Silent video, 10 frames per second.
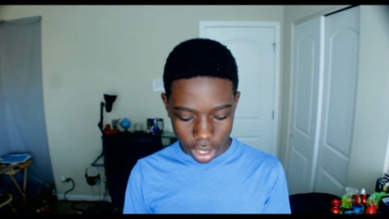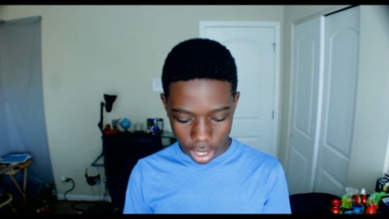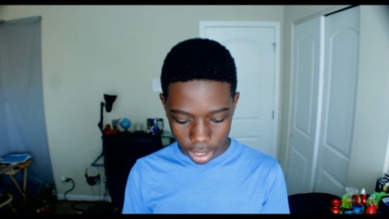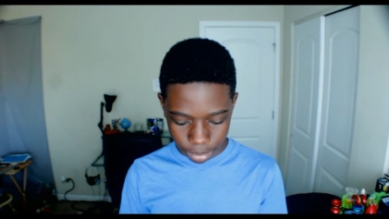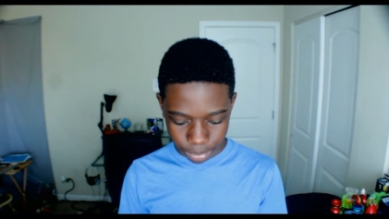
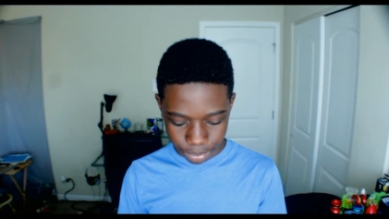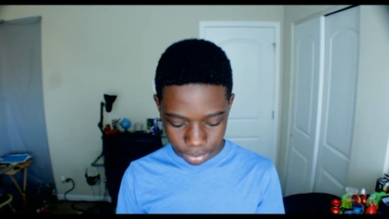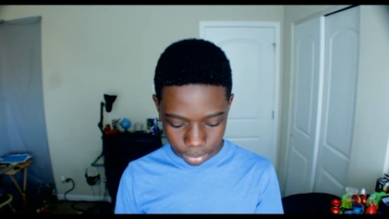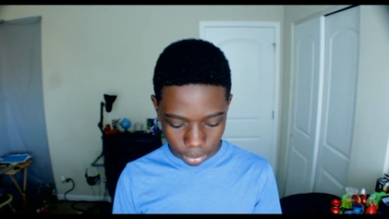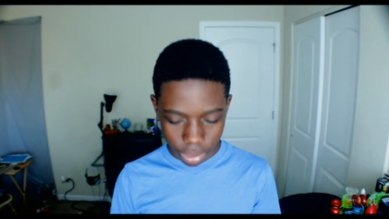
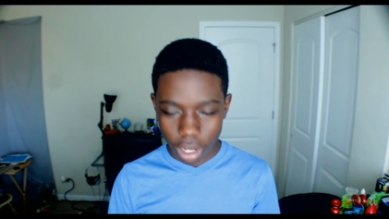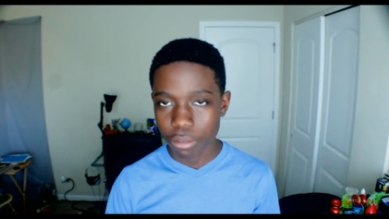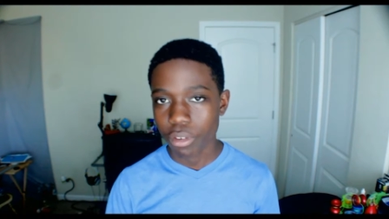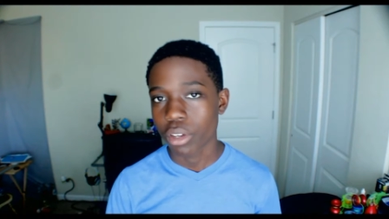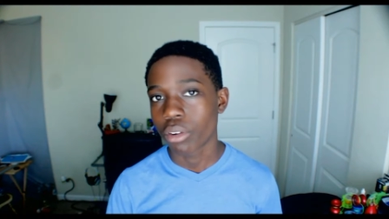
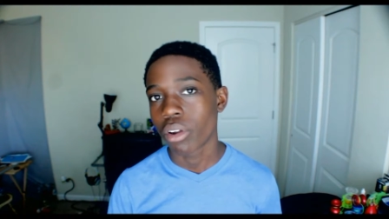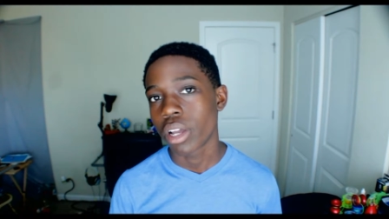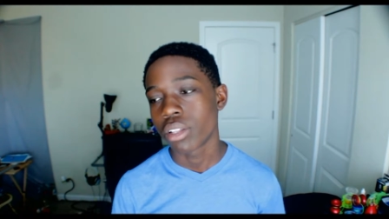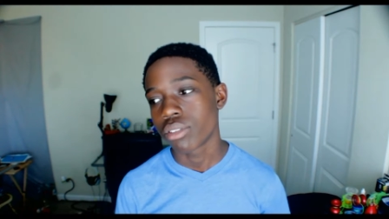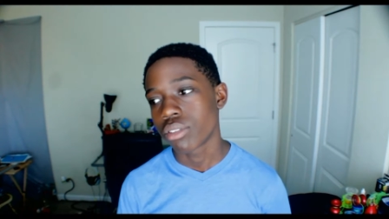of finger
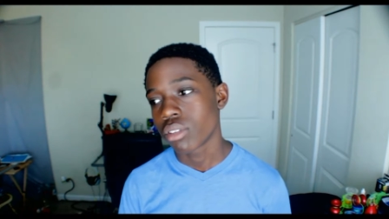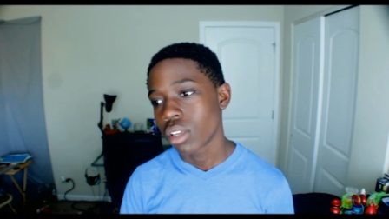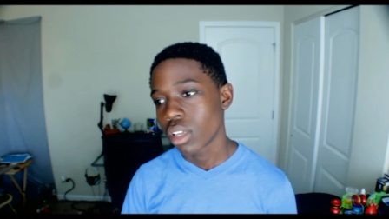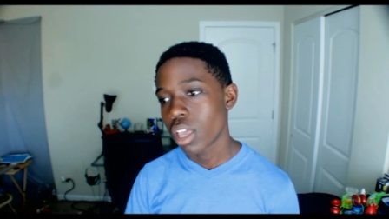grinds